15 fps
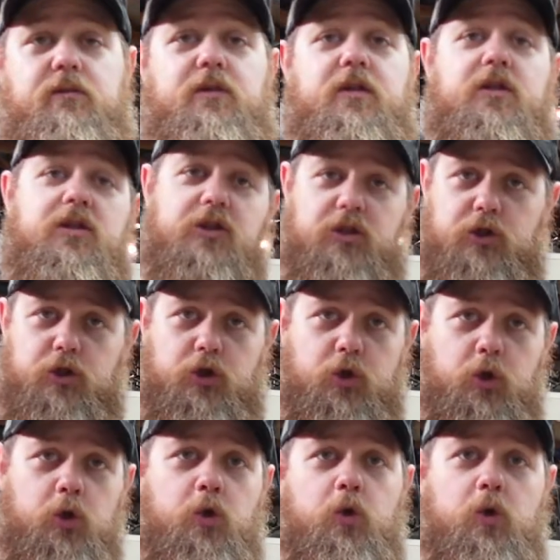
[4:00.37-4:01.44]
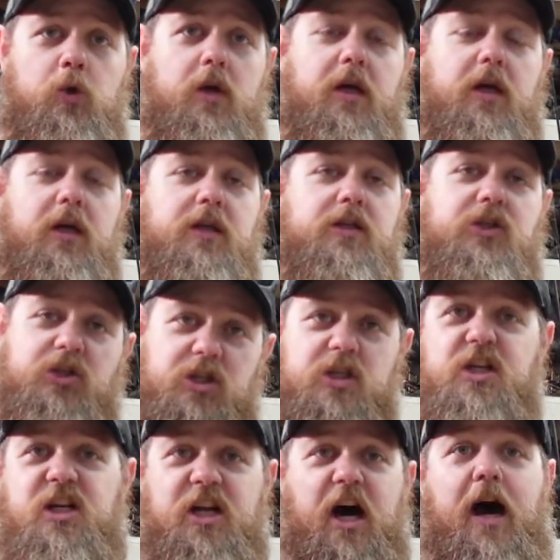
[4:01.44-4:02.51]
This is just
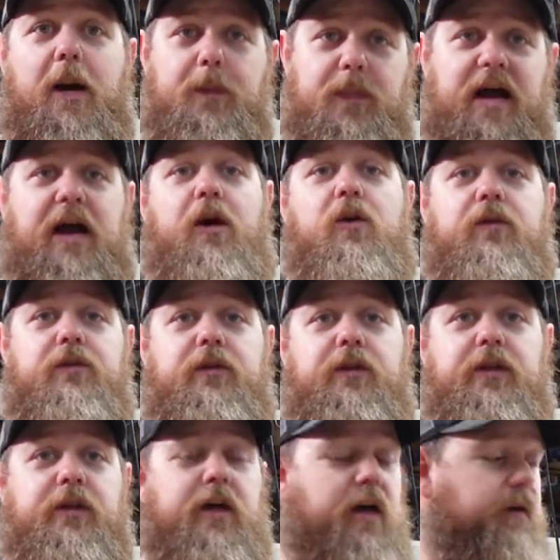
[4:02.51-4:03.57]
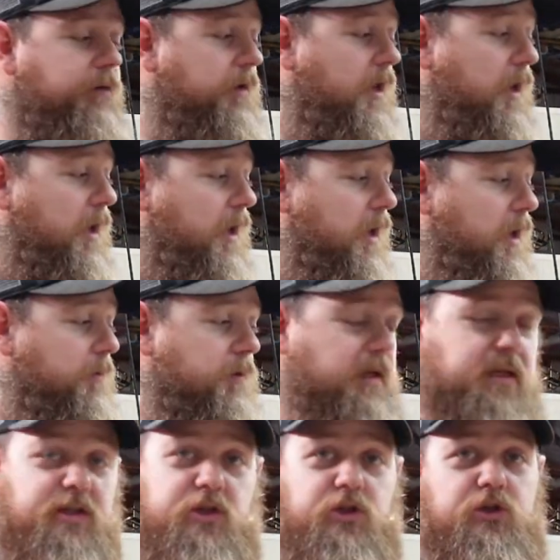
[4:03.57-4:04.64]
not powerful enough,
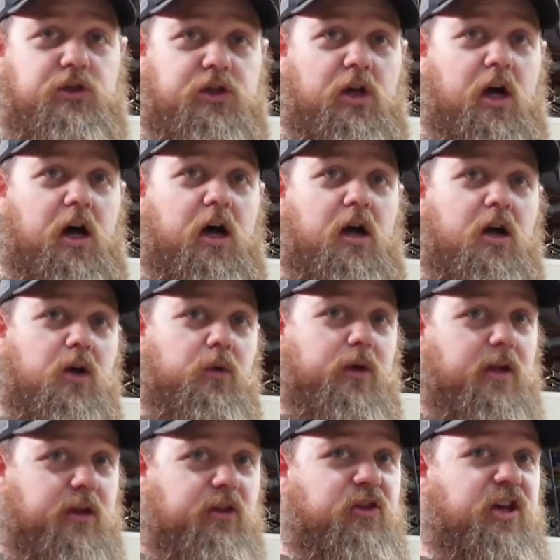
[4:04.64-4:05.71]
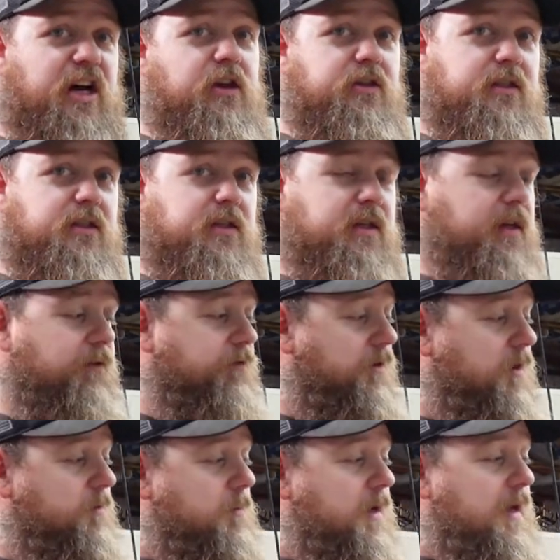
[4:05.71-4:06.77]
because as you saw, we get 1,000
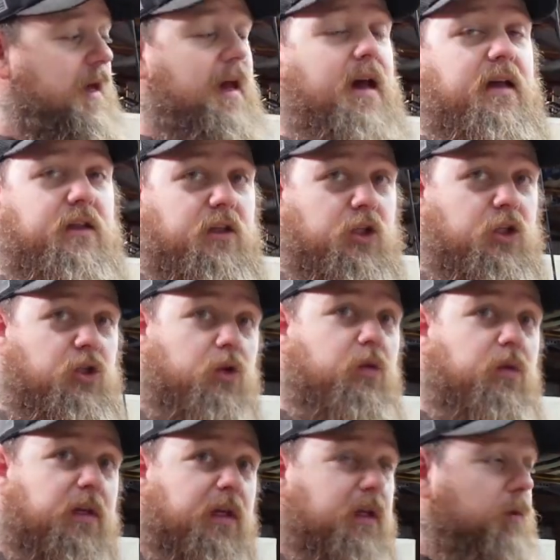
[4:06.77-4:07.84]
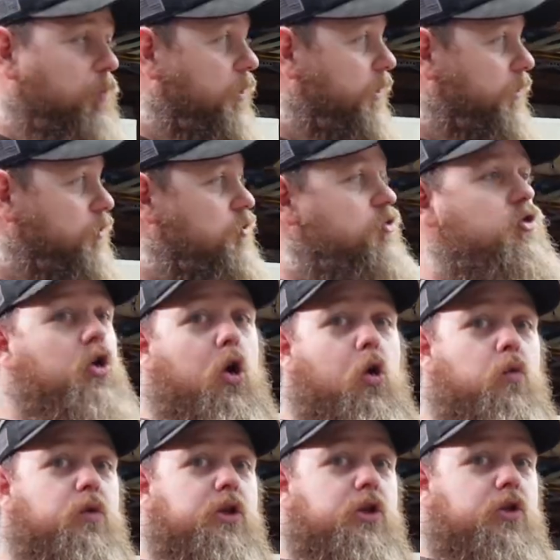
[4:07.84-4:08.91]
CFM at the unit with no
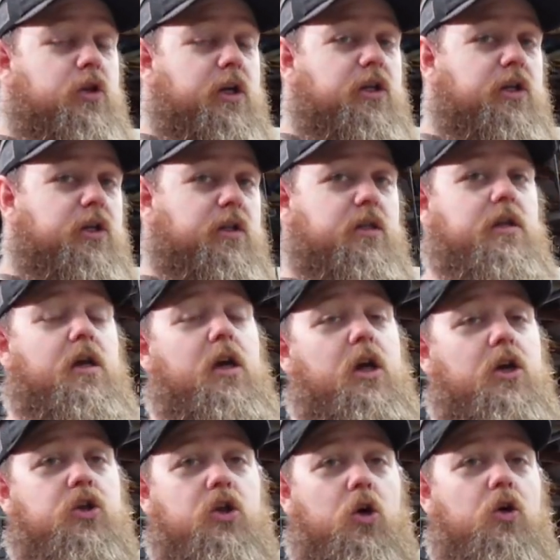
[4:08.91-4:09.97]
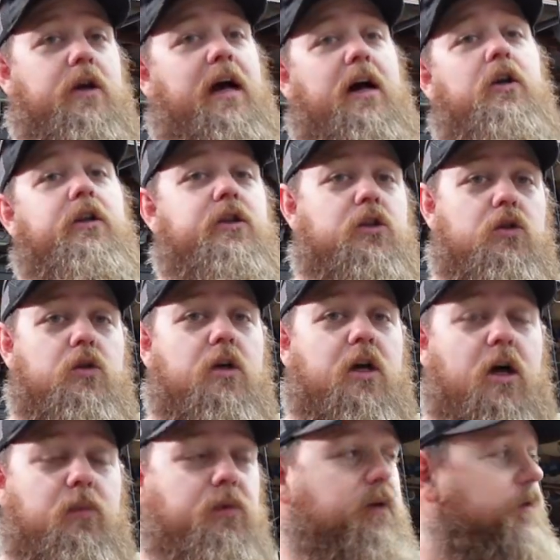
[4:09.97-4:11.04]
restrictions. So now let's do a
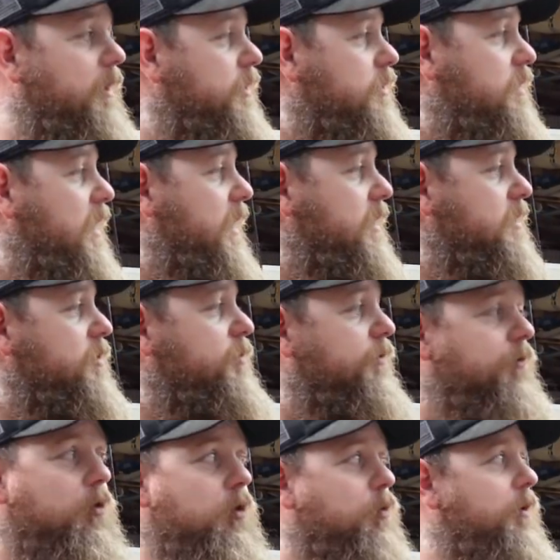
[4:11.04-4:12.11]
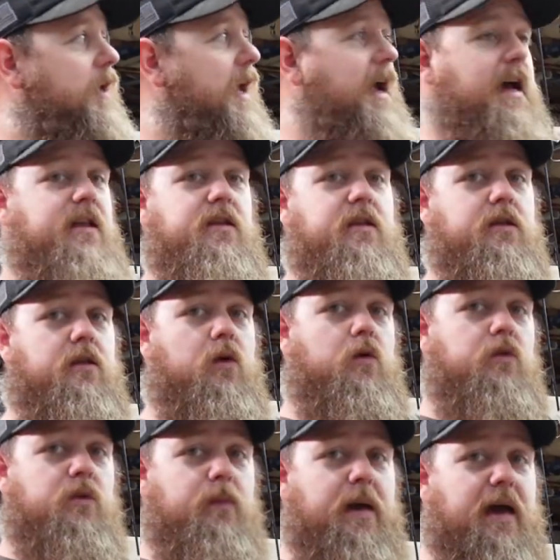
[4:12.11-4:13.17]
couple of other tests before we add this
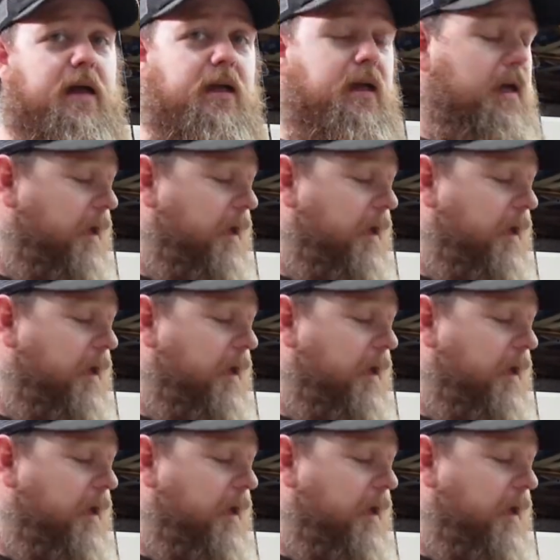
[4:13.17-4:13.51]
hose back,